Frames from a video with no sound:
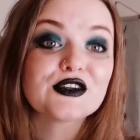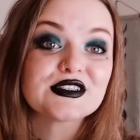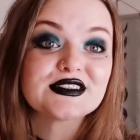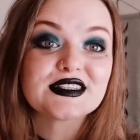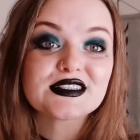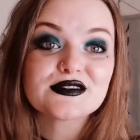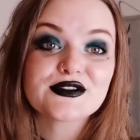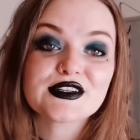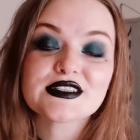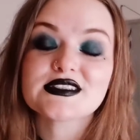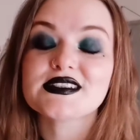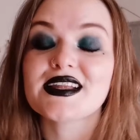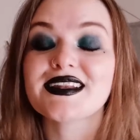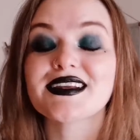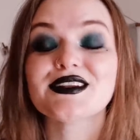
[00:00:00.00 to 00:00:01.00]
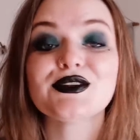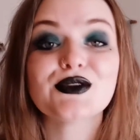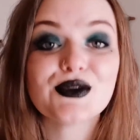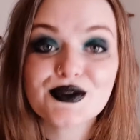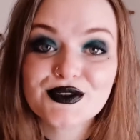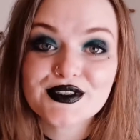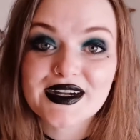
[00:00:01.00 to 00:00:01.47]
First things first, and I
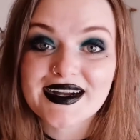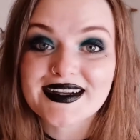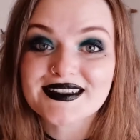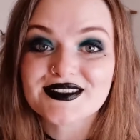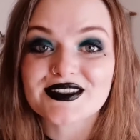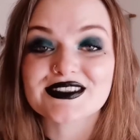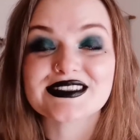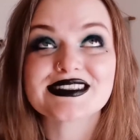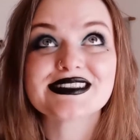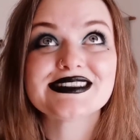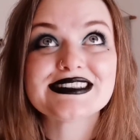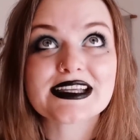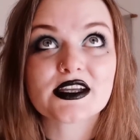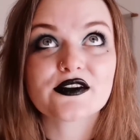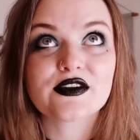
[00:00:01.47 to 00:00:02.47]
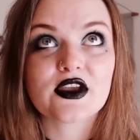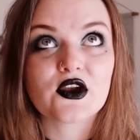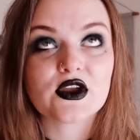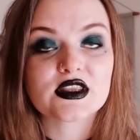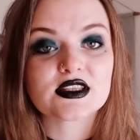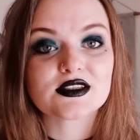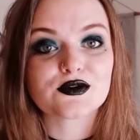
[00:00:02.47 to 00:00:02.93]
know you guys are sick of
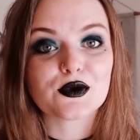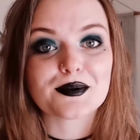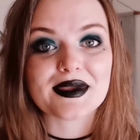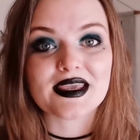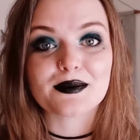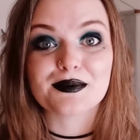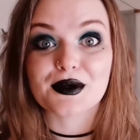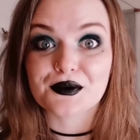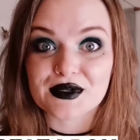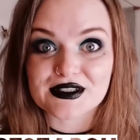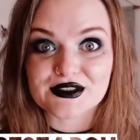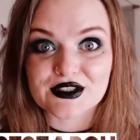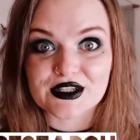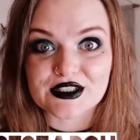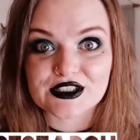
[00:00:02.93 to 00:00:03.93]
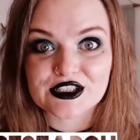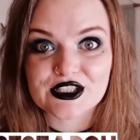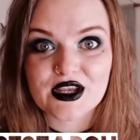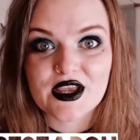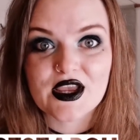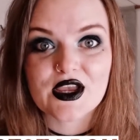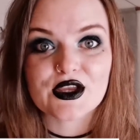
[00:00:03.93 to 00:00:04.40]
hearing this from me, but
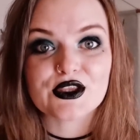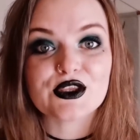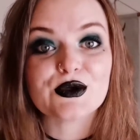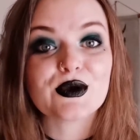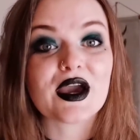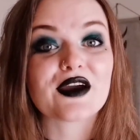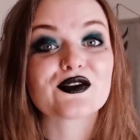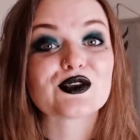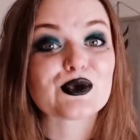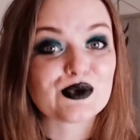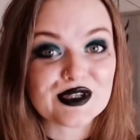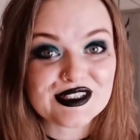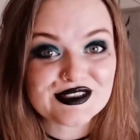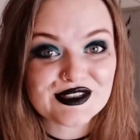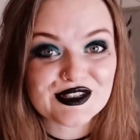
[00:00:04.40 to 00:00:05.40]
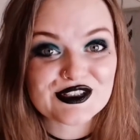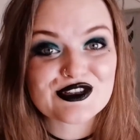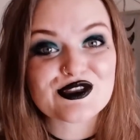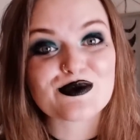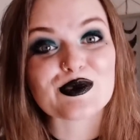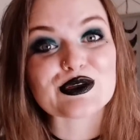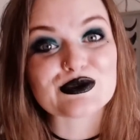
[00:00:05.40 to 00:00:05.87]
research. You have to
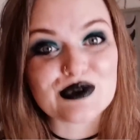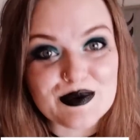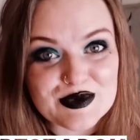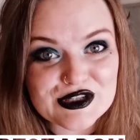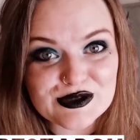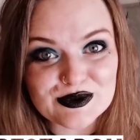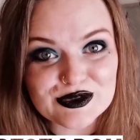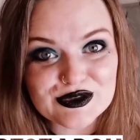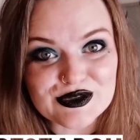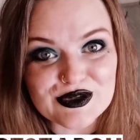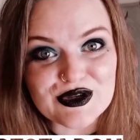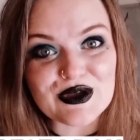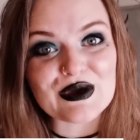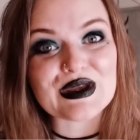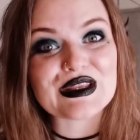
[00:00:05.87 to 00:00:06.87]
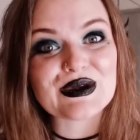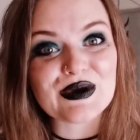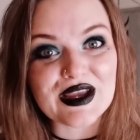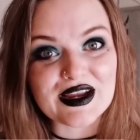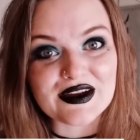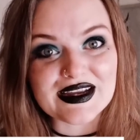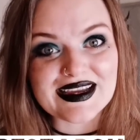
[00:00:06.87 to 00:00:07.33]
research the most reputable studio in your
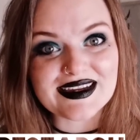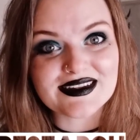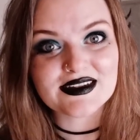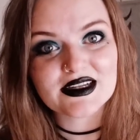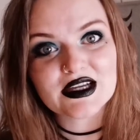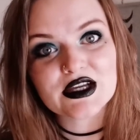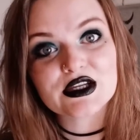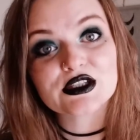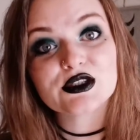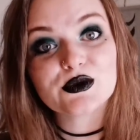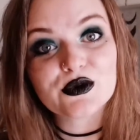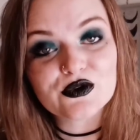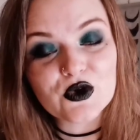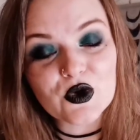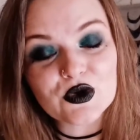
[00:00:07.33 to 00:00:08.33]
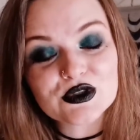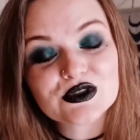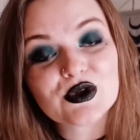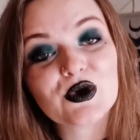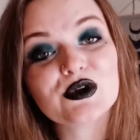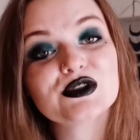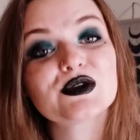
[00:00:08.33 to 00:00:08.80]
area. You of
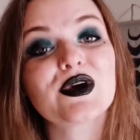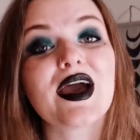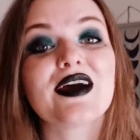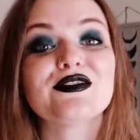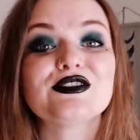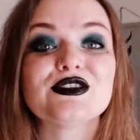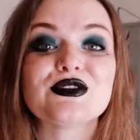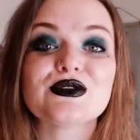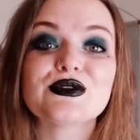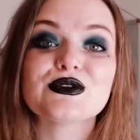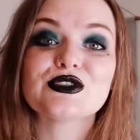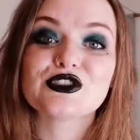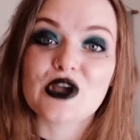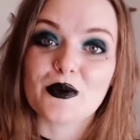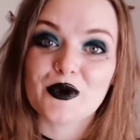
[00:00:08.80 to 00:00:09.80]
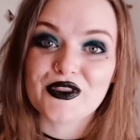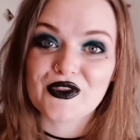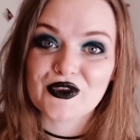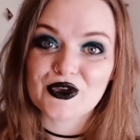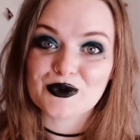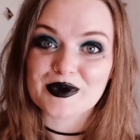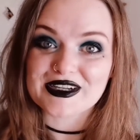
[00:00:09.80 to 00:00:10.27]
course also have to shop
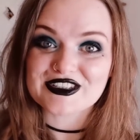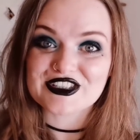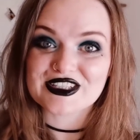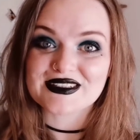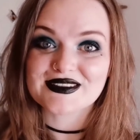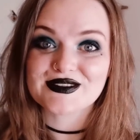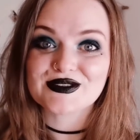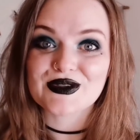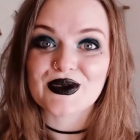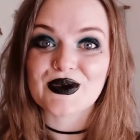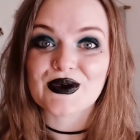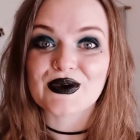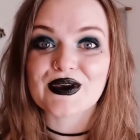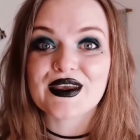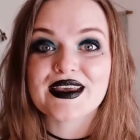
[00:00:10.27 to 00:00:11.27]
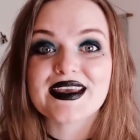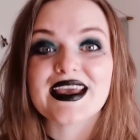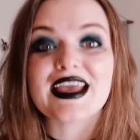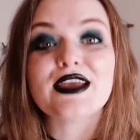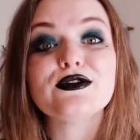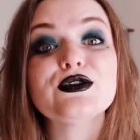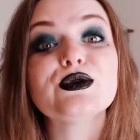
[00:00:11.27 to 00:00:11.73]
within your budget. So
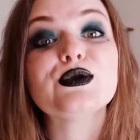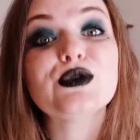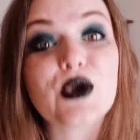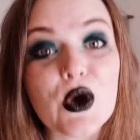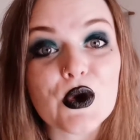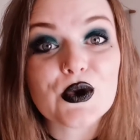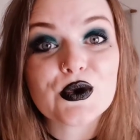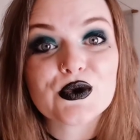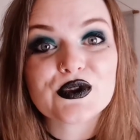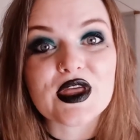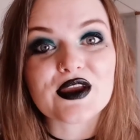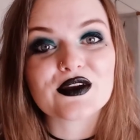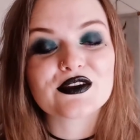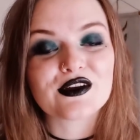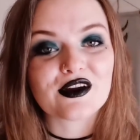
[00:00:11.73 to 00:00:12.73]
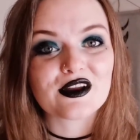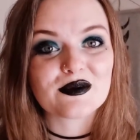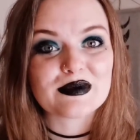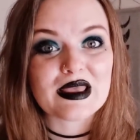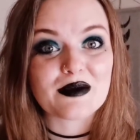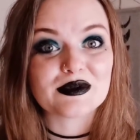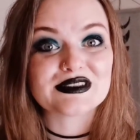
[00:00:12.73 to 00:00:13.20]
if you know that you're not going
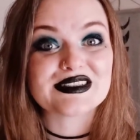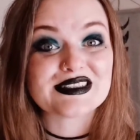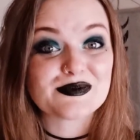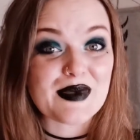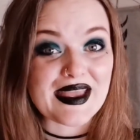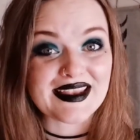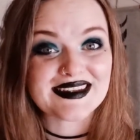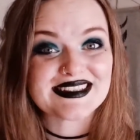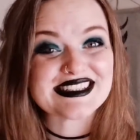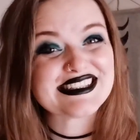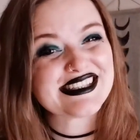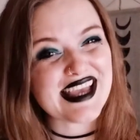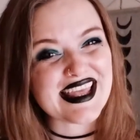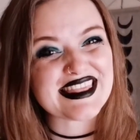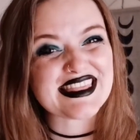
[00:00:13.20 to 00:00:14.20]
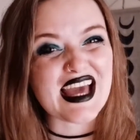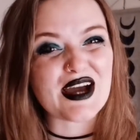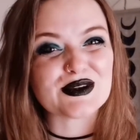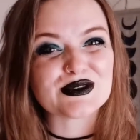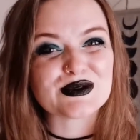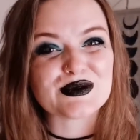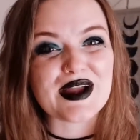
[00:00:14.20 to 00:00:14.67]
to be able to spend
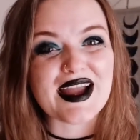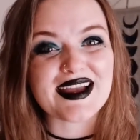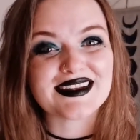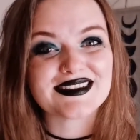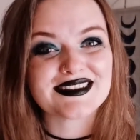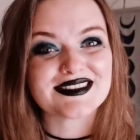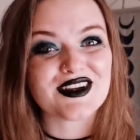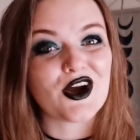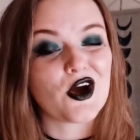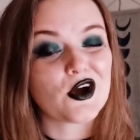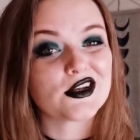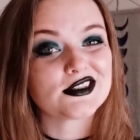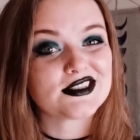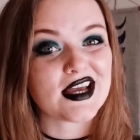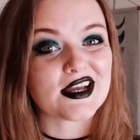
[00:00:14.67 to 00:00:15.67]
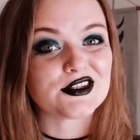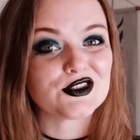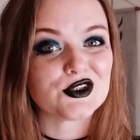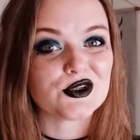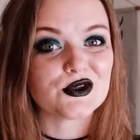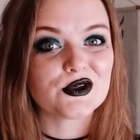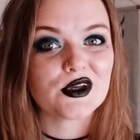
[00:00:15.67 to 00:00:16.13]
10,000 Rand on a
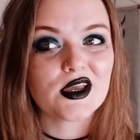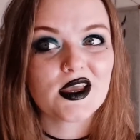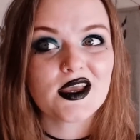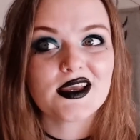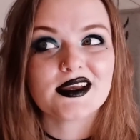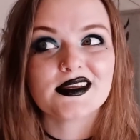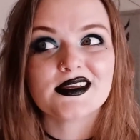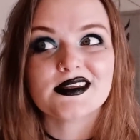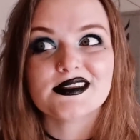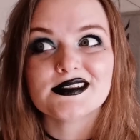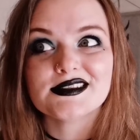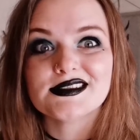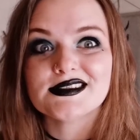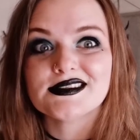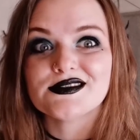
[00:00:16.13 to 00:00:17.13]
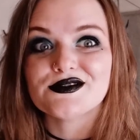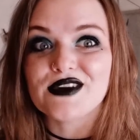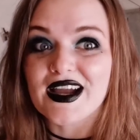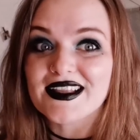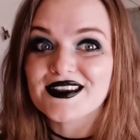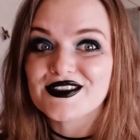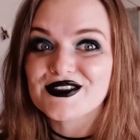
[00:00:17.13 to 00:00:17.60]
tattoo,
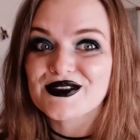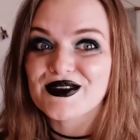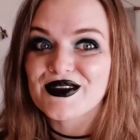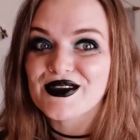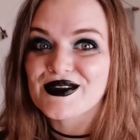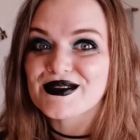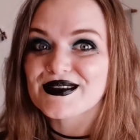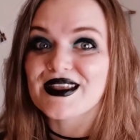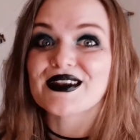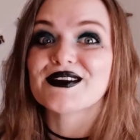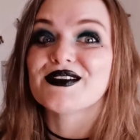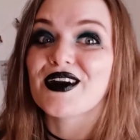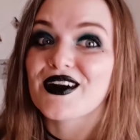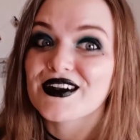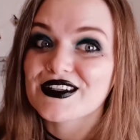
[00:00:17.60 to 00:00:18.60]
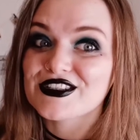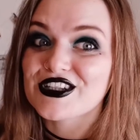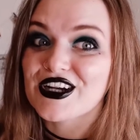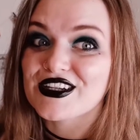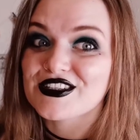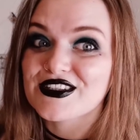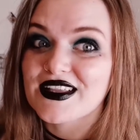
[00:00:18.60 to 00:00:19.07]
find the studios that are not going to
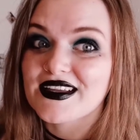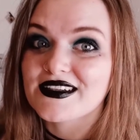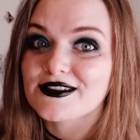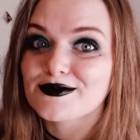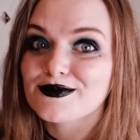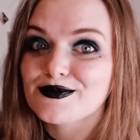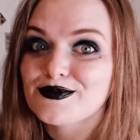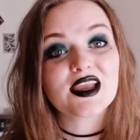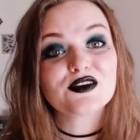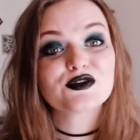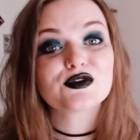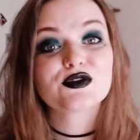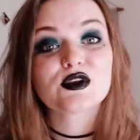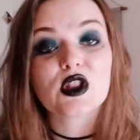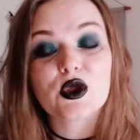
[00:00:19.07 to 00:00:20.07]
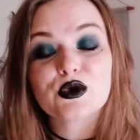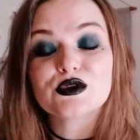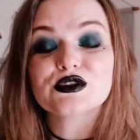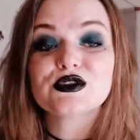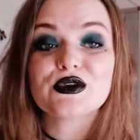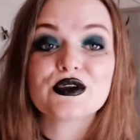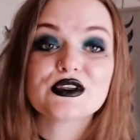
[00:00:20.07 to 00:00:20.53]
charge that. If local
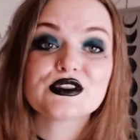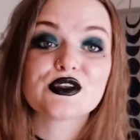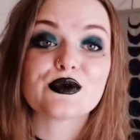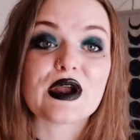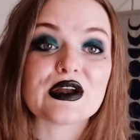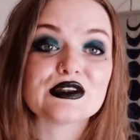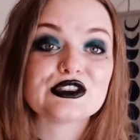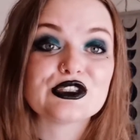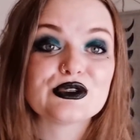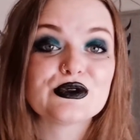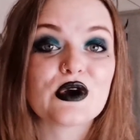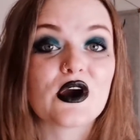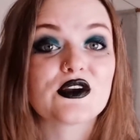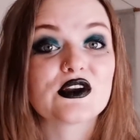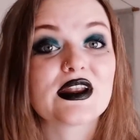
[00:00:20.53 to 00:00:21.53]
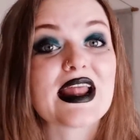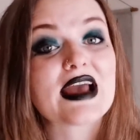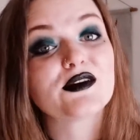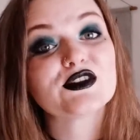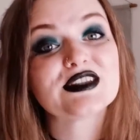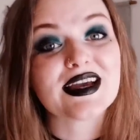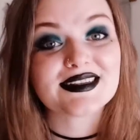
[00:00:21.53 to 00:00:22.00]
studios around you are not
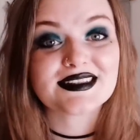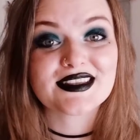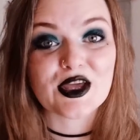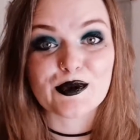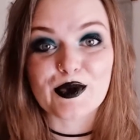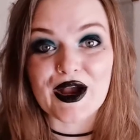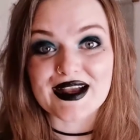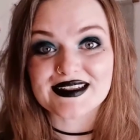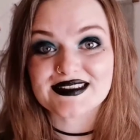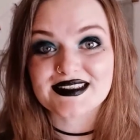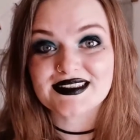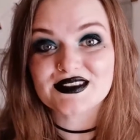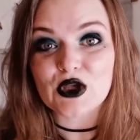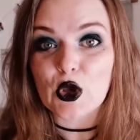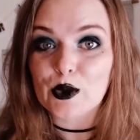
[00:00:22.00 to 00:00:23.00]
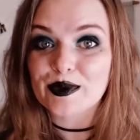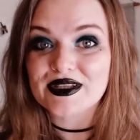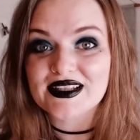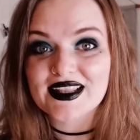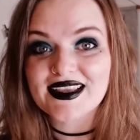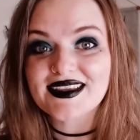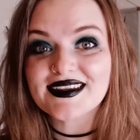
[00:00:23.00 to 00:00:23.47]
advertising their prices
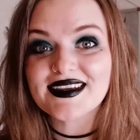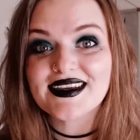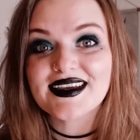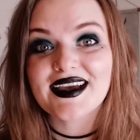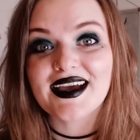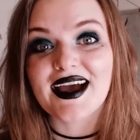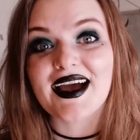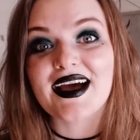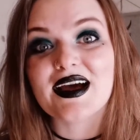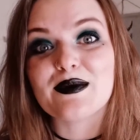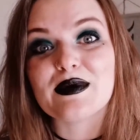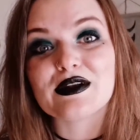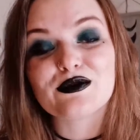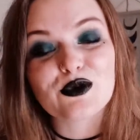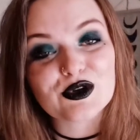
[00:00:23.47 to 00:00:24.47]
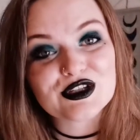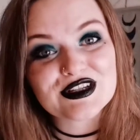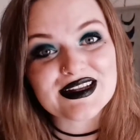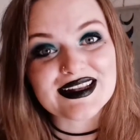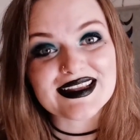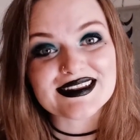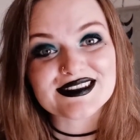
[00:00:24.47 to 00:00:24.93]
openly,
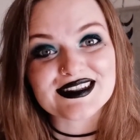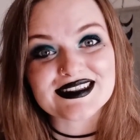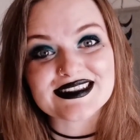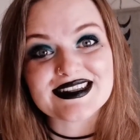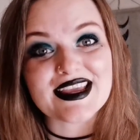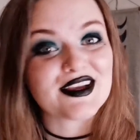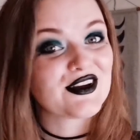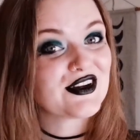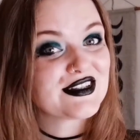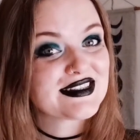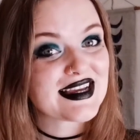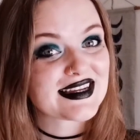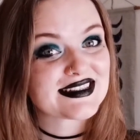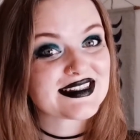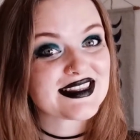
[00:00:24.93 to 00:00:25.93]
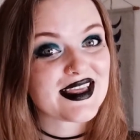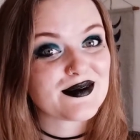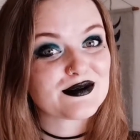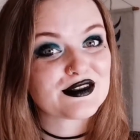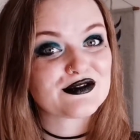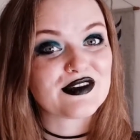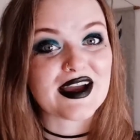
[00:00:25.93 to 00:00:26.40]
unfortunately it's going to take contacting
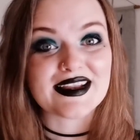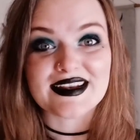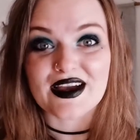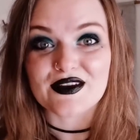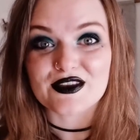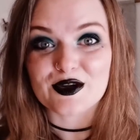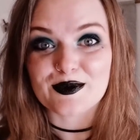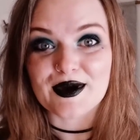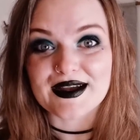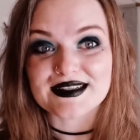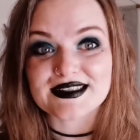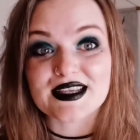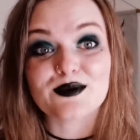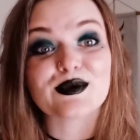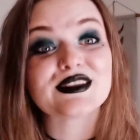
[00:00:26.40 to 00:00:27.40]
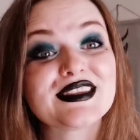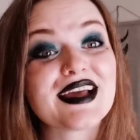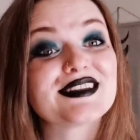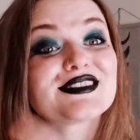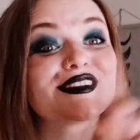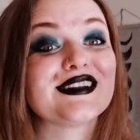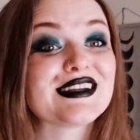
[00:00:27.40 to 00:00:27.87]
them to find out their pricing,
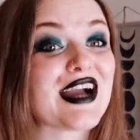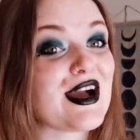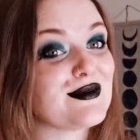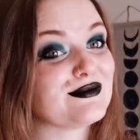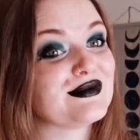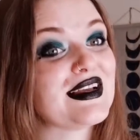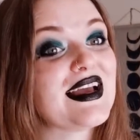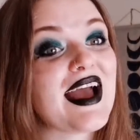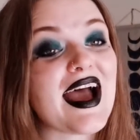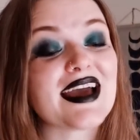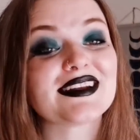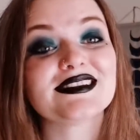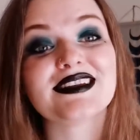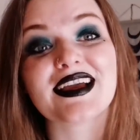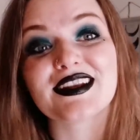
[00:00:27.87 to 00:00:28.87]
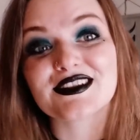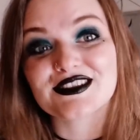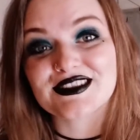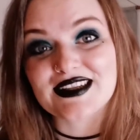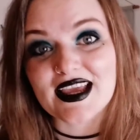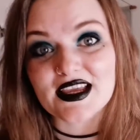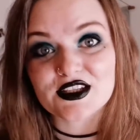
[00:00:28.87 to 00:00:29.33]
that's going to come at a later
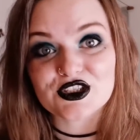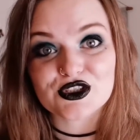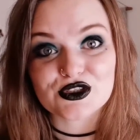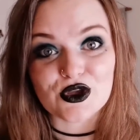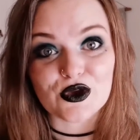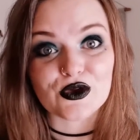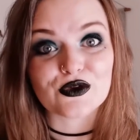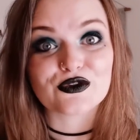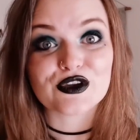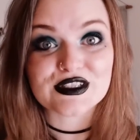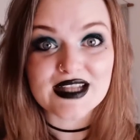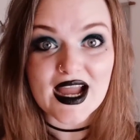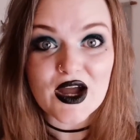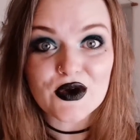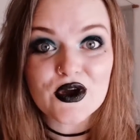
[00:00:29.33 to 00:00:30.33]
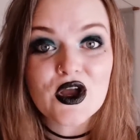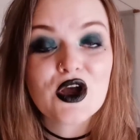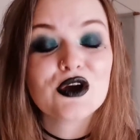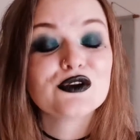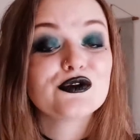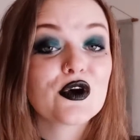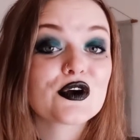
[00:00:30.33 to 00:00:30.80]
stage. So for now,
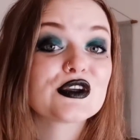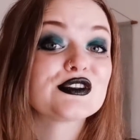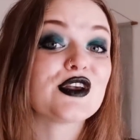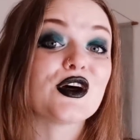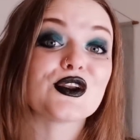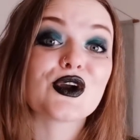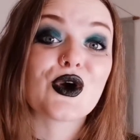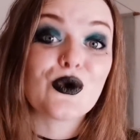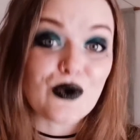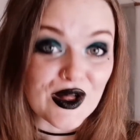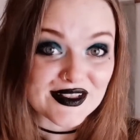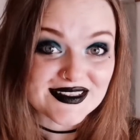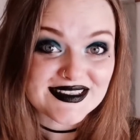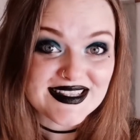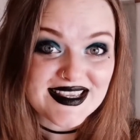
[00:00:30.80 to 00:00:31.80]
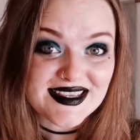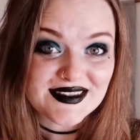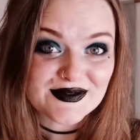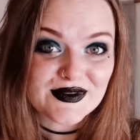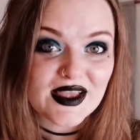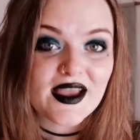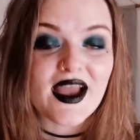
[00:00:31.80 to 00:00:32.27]
focus on quality
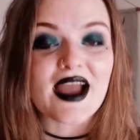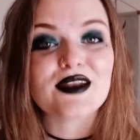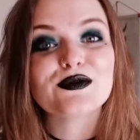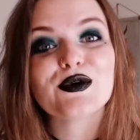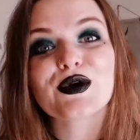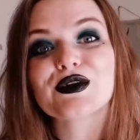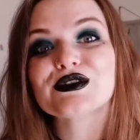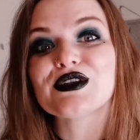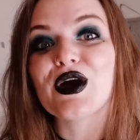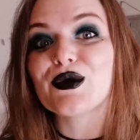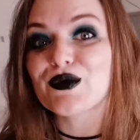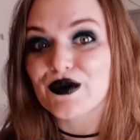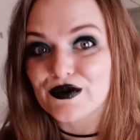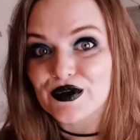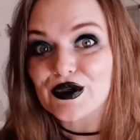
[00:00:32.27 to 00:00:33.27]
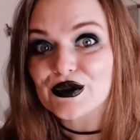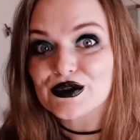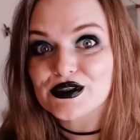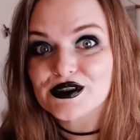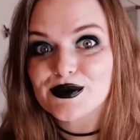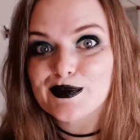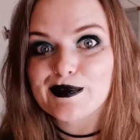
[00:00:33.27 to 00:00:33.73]
and focus on
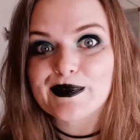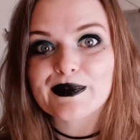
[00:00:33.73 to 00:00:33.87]
reviews.